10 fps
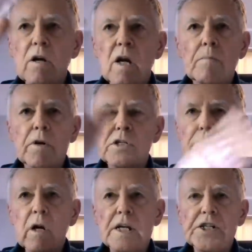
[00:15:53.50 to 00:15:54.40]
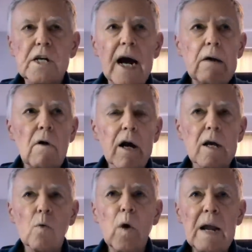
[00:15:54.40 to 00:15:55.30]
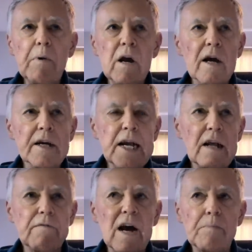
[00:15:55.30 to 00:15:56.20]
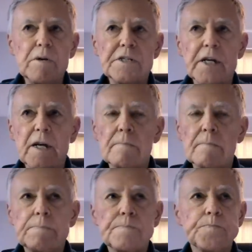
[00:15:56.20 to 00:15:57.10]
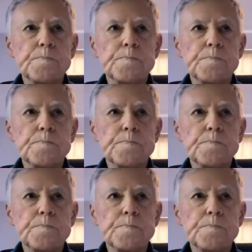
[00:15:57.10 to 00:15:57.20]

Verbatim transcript: your numbers really skyrocket way beyond 85%.